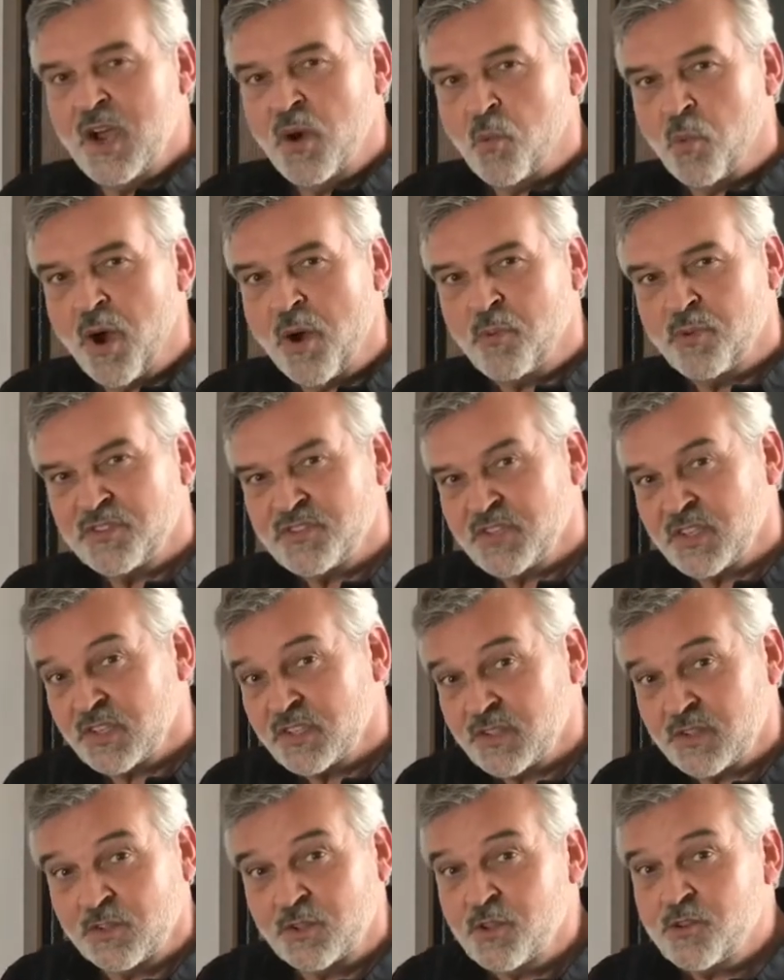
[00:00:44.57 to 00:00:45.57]
What was the
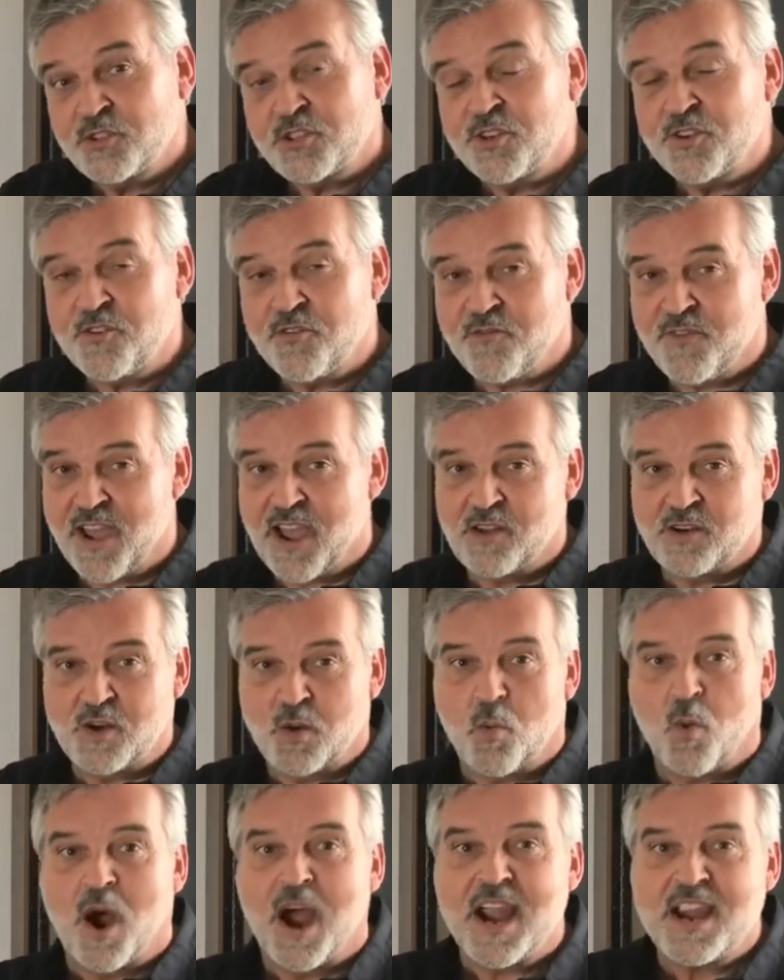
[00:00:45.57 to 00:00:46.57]
solution you found,
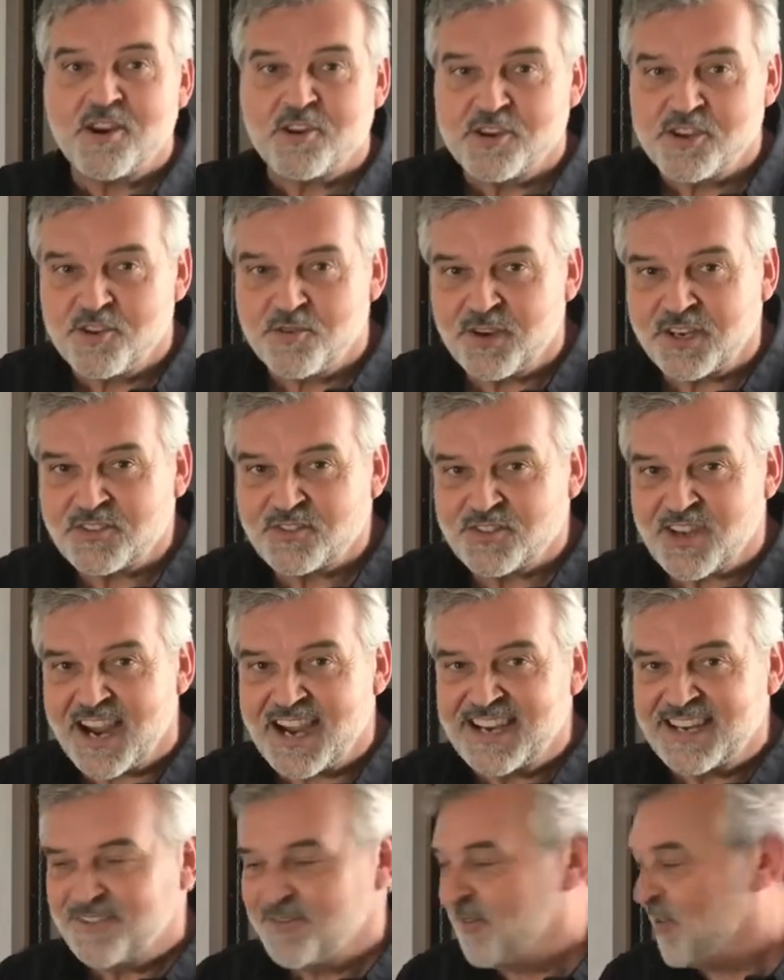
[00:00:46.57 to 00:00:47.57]
and why are you
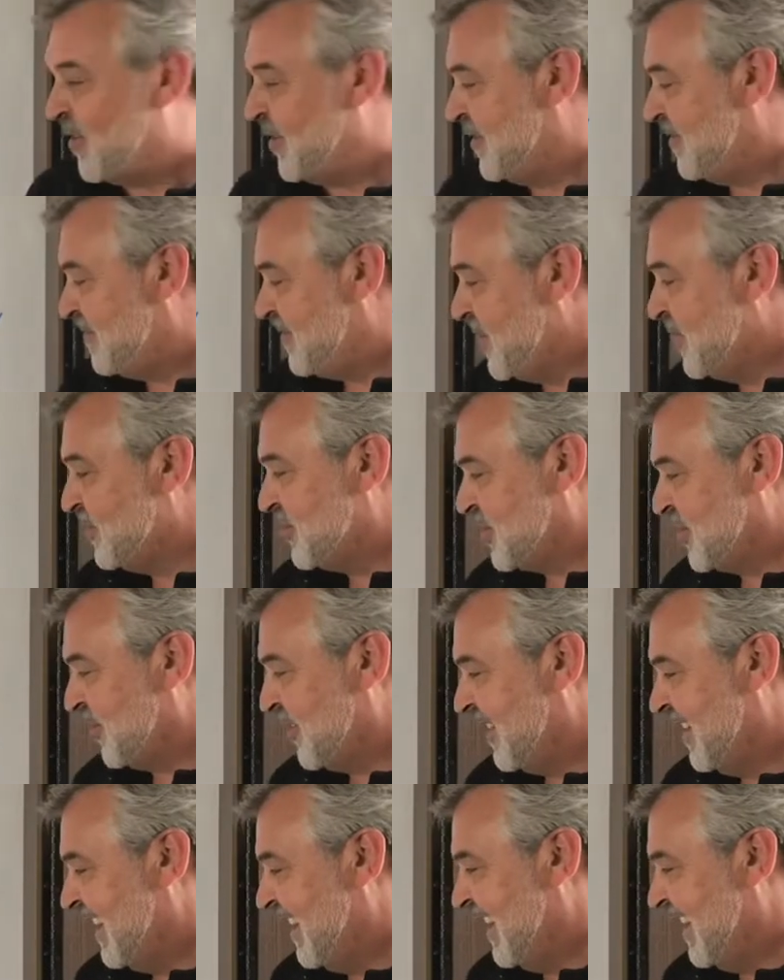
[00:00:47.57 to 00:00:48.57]
excited for the future?